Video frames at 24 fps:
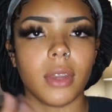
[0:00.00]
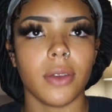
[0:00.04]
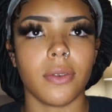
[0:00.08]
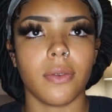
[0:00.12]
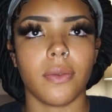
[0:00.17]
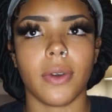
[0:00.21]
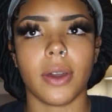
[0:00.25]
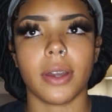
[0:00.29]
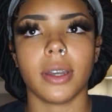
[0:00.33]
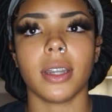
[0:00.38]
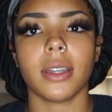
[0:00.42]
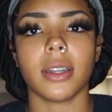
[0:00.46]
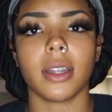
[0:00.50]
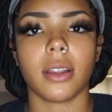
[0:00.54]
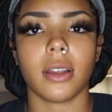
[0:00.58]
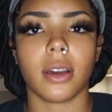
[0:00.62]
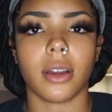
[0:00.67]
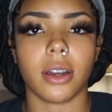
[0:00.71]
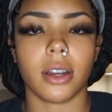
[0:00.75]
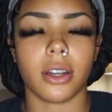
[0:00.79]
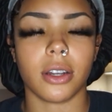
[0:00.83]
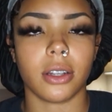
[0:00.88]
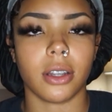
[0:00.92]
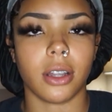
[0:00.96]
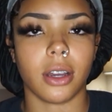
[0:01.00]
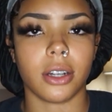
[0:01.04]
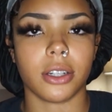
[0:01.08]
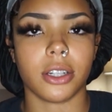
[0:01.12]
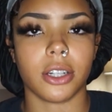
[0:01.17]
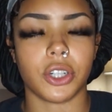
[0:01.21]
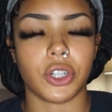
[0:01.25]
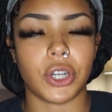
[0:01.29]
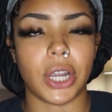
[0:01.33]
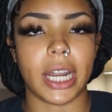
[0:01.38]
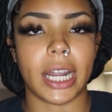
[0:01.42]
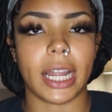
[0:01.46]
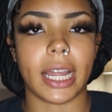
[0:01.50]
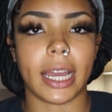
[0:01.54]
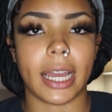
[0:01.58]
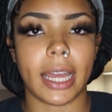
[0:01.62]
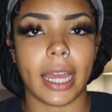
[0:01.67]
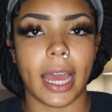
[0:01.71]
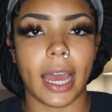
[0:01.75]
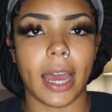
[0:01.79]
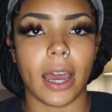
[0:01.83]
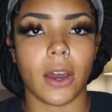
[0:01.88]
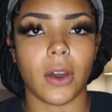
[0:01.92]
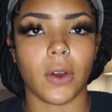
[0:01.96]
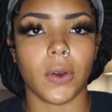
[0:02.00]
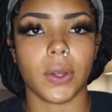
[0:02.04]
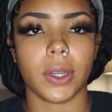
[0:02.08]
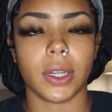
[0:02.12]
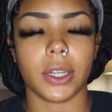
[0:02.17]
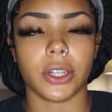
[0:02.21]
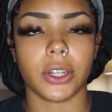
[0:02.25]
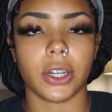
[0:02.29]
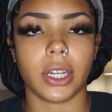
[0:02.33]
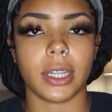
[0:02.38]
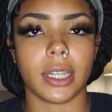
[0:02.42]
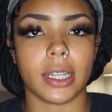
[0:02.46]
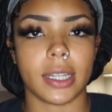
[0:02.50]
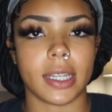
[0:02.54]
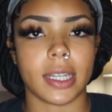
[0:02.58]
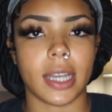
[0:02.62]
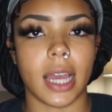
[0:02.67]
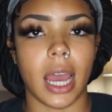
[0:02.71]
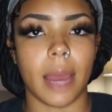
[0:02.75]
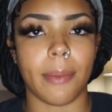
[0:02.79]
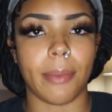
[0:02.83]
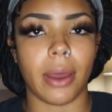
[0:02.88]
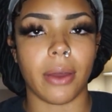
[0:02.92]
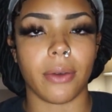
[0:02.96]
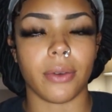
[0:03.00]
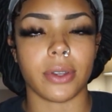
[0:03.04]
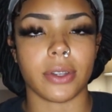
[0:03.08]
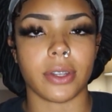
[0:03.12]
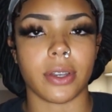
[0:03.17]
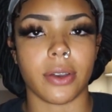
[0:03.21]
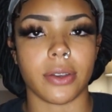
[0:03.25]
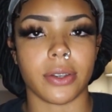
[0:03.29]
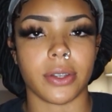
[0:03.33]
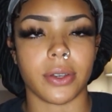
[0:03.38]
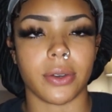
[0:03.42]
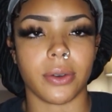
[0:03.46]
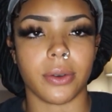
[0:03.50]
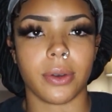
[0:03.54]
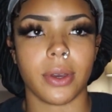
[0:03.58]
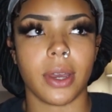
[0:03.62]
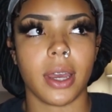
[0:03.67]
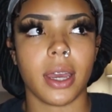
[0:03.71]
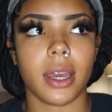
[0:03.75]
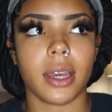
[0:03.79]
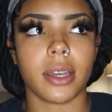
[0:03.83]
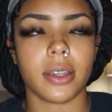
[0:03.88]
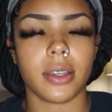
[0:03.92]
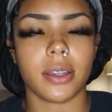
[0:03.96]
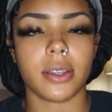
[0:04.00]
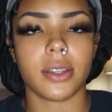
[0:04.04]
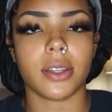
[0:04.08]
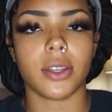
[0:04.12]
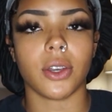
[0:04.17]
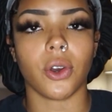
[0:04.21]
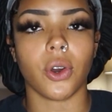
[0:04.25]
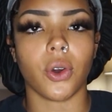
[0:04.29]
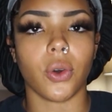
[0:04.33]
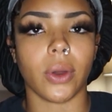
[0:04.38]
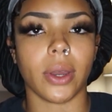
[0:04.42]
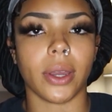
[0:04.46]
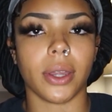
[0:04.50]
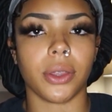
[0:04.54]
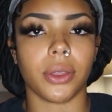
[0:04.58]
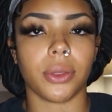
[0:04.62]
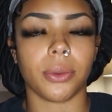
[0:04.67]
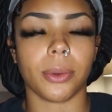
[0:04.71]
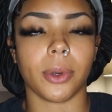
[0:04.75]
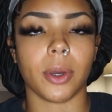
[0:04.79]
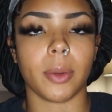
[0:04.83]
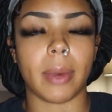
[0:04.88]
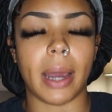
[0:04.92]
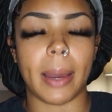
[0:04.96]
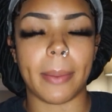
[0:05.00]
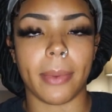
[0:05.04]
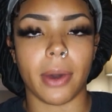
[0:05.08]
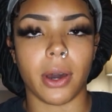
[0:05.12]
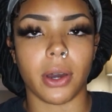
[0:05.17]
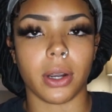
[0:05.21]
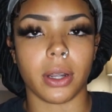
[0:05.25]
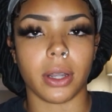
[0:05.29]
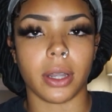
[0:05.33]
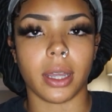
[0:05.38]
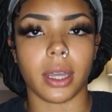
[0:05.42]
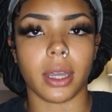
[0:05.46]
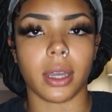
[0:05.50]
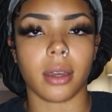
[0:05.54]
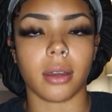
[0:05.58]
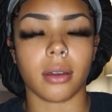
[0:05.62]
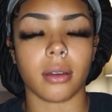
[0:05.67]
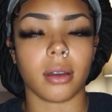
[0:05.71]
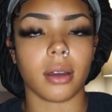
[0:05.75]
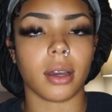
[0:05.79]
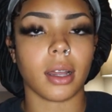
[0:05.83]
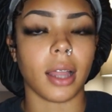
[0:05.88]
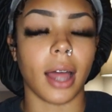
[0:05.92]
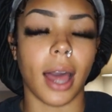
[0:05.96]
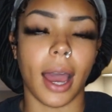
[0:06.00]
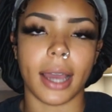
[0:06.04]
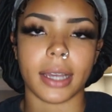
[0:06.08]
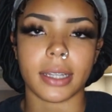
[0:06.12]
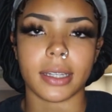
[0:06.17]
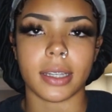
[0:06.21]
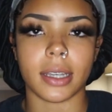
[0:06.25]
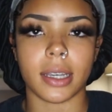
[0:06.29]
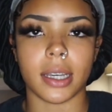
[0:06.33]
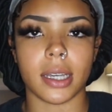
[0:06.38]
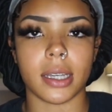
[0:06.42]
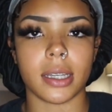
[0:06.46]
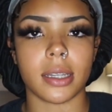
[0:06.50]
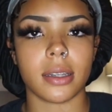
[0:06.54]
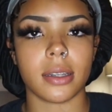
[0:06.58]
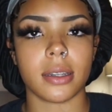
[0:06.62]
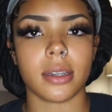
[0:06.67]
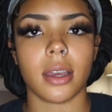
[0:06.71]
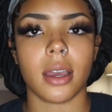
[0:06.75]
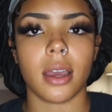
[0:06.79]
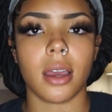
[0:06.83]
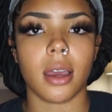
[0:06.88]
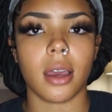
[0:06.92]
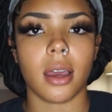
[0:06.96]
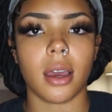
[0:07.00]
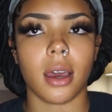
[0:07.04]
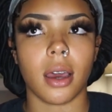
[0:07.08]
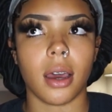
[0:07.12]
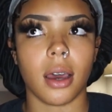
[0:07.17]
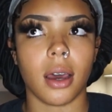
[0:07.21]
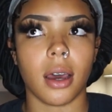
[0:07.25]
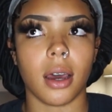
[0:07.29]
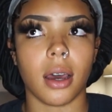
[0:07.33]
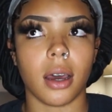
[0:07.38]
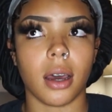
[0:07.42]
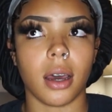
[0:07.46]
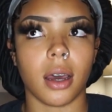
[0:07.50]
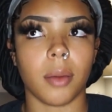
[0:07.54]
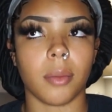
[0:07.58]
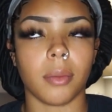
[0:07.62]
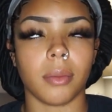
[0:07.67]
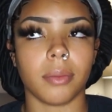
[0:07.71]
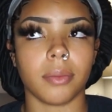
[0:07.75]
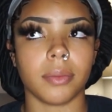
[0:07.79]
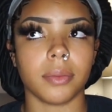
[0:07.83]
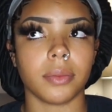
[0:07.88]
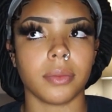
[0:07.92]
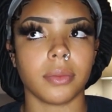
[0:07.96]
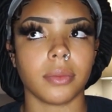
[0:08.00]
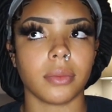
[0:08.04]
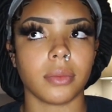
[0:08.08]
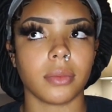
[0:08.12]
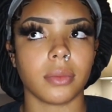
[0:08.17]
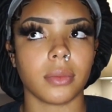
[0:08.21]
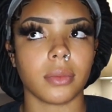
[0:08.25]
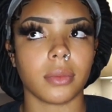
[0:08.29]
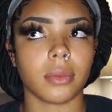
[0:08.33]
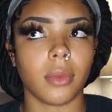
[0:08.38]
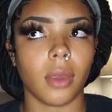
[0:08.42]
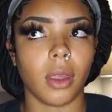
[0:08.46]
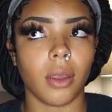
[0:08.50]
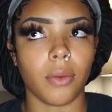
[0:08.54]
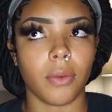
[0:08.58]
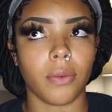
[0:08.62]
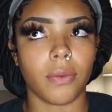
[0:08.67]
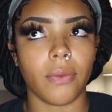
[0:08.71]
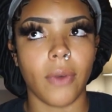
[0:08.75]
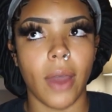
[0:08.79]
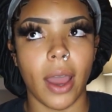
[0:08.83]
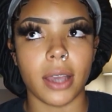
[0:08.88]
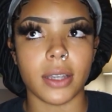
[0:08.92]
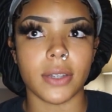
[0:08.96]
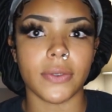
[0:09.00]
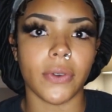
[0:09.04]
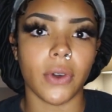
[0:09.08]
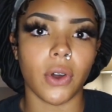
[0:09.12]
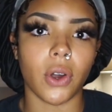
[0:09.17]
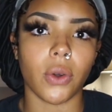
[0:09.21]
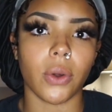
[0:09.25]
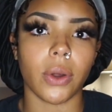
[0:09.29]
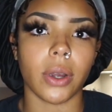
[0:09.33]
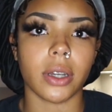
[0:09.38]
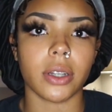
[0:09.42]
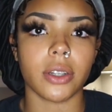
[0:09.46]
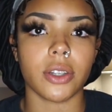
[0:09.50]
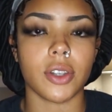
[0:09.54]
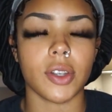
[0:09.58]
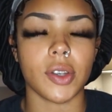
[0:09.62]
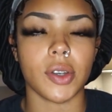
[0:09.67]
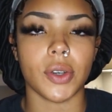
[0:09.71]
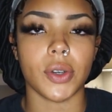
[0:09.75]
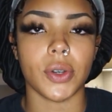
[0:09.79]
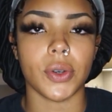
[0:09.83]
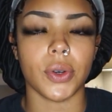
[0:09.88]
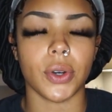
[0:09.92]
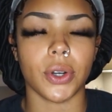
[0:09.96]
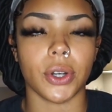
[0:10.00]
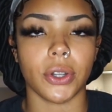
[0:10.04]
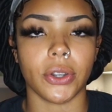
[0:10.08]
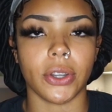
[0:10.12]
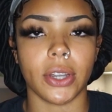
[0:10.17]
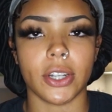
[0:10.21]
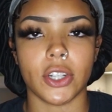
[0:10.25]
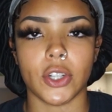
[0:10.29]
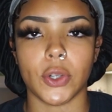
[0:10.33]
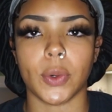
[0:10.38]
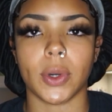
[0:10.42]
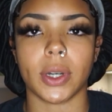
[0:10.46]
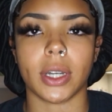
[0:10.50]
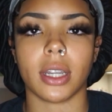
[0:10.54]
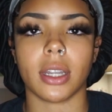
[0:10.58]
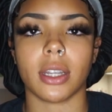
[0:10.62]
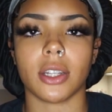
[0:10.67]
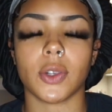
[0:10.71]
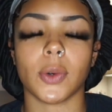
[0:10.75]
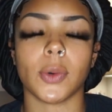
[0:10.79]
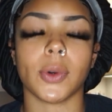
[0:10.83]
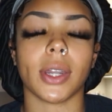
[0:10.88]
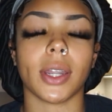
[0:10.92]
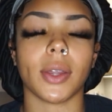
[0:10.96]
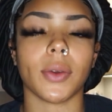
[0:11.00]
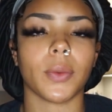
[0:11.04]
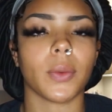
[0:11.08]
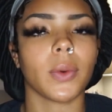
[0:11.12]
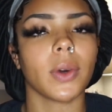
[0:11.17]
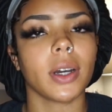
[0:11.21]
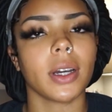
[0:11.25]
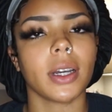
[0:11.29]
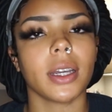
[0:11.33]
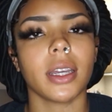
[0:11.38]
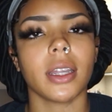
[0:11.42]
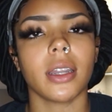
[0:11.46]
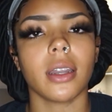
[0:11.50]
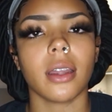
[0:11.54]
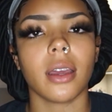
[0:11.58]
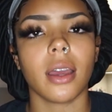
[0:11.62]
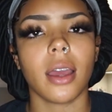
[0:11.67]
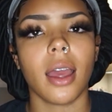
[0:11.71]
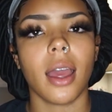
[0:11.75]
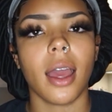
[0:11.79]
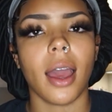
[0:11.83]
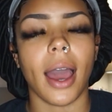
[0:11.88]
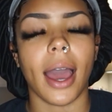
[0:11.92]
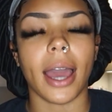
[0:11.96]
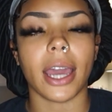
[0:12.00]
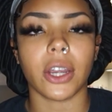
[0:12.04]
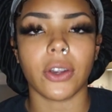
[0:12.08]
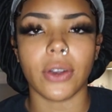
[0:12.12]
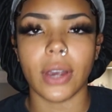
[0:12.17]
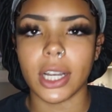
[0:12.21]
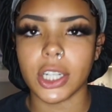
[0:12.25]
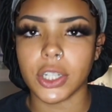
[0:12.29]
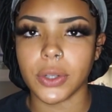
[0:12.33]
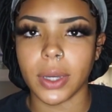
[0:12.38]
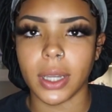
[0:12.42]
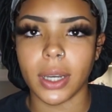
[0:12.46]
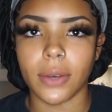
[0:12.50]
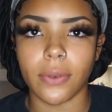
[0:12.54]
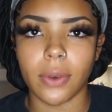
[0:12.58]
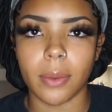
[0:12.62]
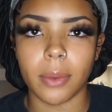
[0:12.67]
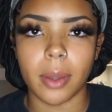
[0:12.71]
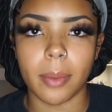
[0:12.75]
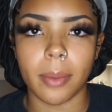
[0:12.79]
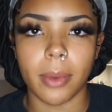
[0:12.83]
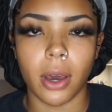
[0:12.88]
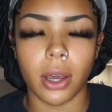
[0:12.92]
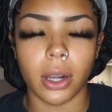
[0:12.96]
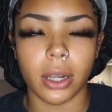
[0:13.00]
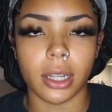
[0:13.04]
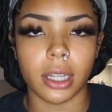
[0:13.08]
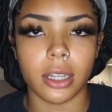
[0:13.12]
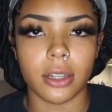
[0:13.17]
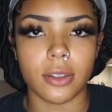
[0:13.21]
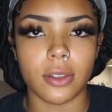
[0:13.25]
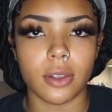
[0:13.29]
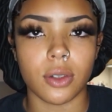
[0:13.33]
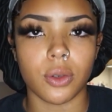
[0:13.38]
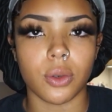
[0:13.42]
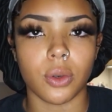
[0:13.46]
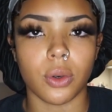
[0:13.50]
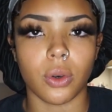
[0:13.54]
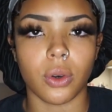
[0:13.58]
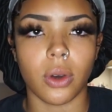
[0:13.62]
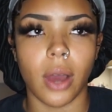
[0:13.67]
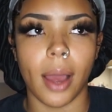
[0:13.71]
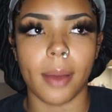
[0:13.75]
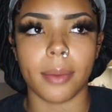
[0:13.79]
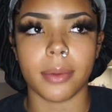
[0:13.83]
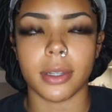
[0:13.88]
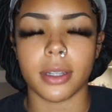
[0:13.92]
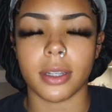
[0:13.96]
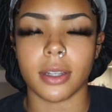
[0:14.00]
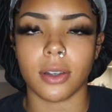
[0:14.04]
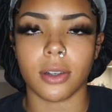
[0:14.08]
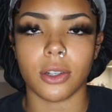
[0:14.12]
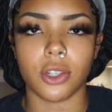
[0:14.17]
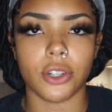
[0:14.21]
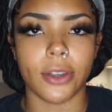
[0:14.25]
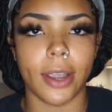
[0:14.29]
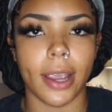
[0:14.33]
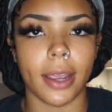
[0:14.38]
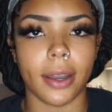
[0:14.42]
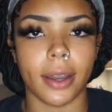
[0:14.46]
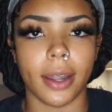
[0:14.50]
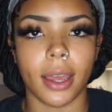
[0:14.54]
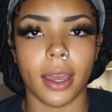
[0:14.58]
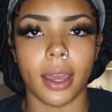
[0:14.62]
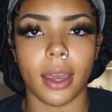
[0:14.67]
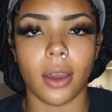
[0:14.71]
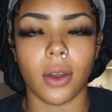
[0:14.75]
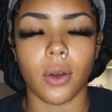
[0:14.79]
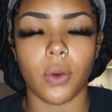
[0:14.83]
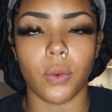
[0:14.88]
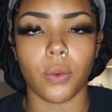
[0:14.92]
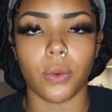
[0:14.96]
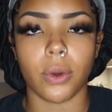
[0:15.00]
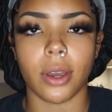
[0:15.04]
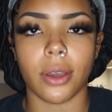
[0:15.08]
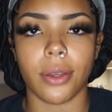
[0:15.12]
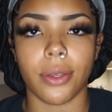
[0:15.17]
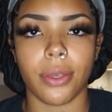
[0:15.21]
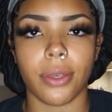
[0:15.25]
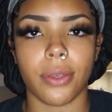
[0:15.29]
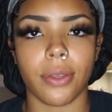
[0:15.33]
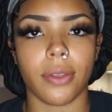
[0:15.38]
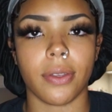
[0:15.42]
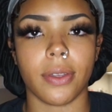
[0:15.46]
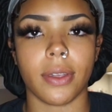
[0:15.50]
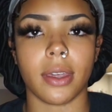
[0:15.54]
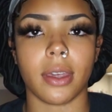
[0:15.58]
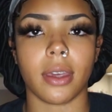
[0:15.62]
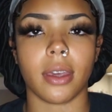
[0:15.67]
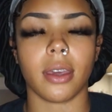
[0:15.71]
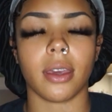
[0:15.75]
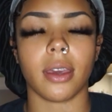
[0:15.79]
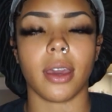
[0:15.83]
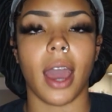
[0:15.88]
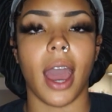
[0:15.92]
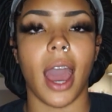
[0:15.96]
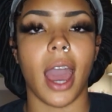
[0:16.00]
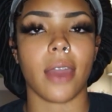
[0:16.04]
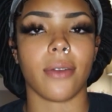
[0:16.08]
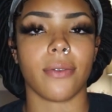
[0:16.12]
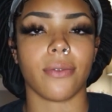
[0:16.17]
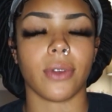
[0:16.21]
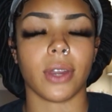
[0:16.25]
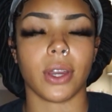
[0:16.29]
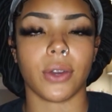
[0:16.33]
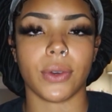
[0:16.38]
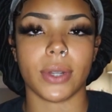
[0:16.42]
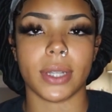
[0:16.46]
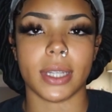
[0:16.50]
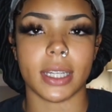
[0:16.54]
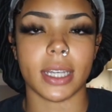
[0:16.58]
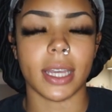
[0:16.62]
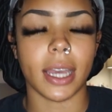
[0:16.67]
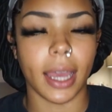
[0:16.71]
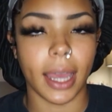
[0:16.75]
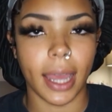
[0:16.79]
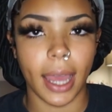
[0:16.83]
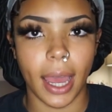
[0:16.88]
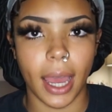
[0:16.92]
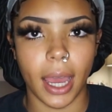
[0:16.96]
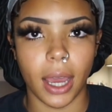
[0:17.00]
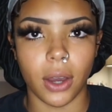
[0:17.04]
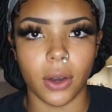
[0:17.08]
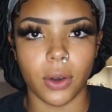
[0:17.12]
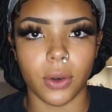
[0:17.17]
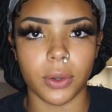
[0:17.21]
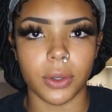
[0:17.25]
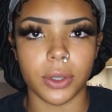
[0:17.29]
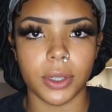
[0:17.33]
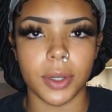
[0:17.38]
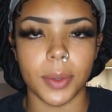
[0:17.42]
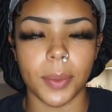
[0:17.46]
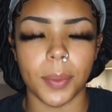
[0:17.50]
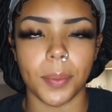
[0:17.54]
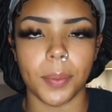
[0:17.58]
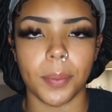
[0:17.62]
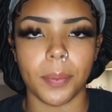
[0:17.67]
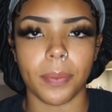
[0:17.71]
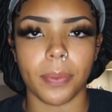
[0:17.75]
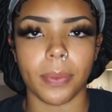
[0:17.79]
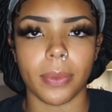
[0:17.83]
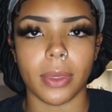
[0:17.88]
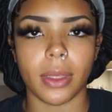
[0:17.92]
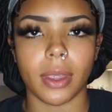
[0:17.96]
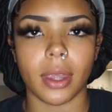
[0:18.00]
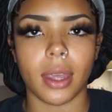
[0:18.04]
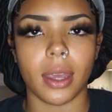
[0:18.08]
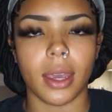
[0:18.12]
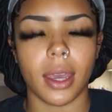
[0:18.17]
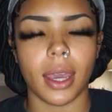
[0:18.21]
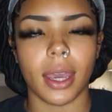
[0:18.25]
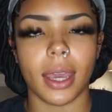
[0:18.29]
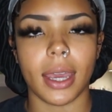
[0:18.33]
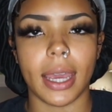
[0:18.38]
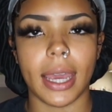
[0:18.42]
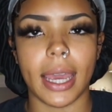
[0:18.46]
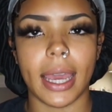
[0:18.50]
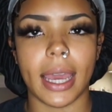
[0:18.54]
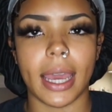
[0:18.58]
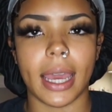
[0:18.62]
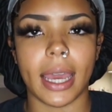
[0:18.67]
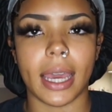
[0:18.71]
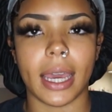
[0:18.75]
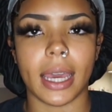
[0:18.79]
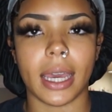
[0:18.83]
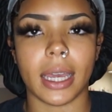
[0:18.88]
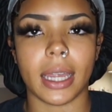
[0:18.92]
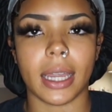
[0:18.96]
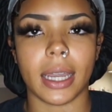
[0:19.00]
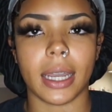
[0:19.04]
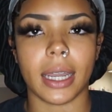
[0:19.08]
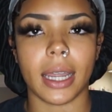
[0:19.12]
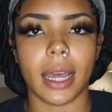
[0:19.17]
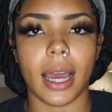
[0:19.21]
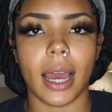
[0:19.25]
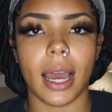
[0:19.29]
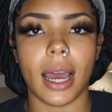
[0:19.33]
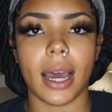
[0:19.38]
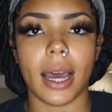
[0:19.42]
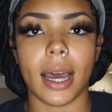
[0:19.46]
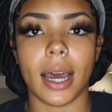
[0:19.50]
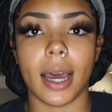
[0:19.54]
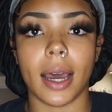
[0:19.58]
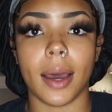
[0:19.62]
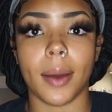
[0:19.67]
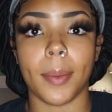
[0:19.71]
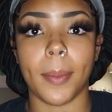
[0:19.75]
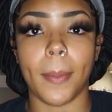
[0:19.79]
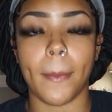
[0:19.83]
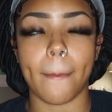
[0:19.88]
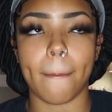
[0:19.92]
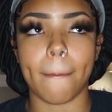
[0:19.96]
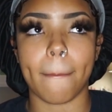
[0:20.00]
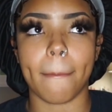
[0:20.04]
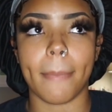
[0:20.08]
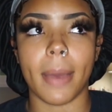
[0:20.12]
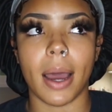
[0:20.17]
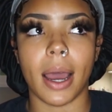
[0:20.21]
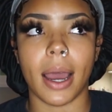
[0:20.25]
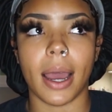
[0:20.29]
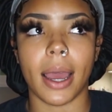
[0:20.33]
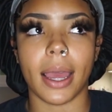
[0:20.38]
funded the larger, larger trading account. And during this time, I was also still going through my modeling classes. Um, fast forward to early 2021, I graduated from the modeling school. I'm still trading with the high frequency account. And um, my